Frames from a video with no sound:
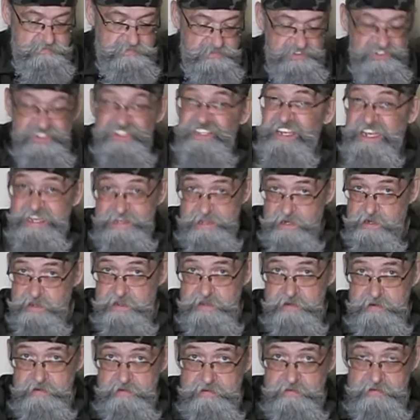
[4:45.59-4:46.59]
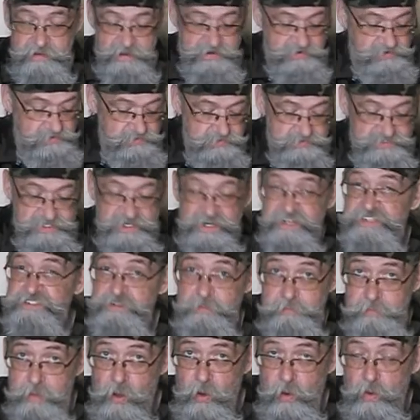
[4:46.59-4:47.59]
seal it and use it as
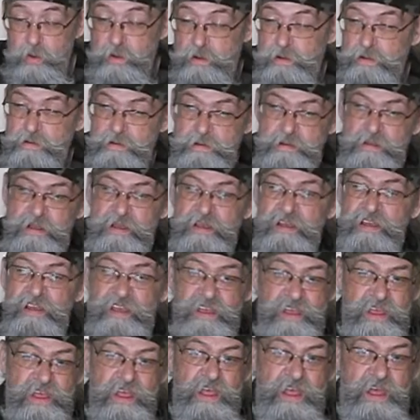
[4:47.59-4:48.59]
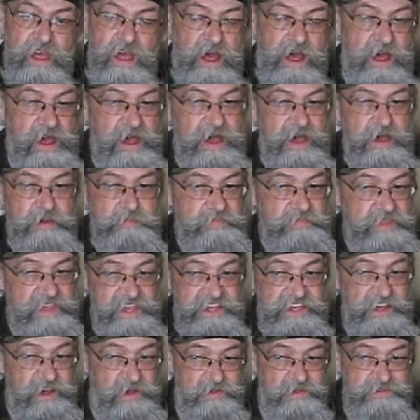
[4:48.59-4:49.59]
a bowl.
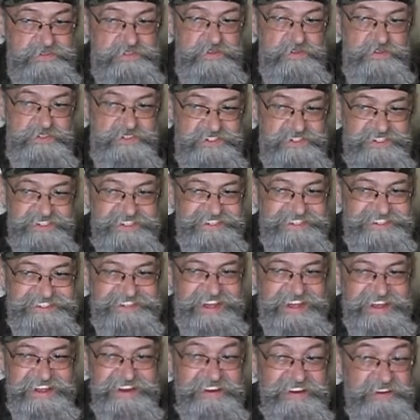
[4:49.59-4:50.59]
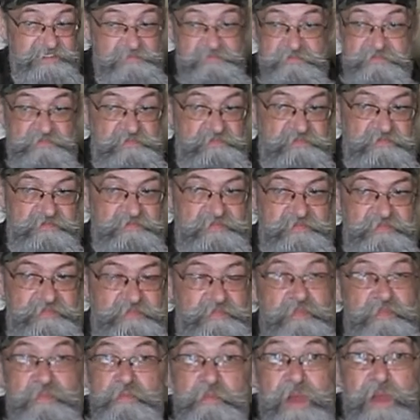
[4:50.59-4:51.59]
He also said
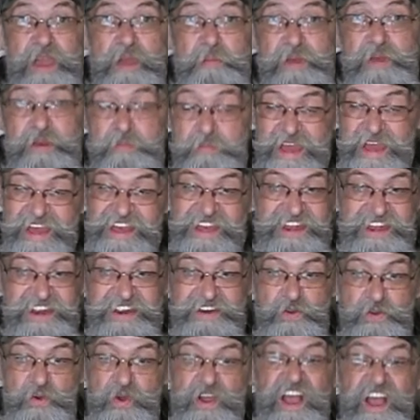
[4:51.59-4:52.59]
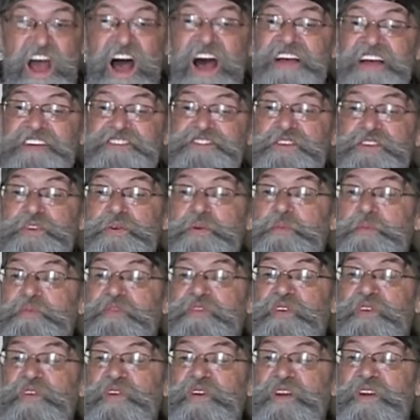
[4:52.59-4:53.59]
maybe make it into a costume
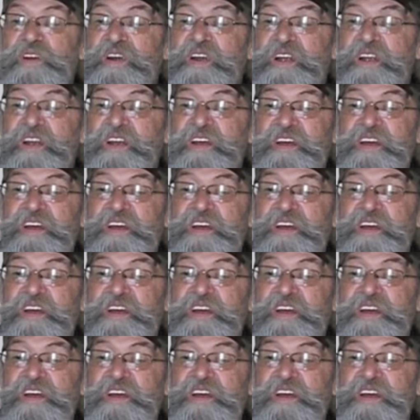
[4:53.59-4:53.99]
for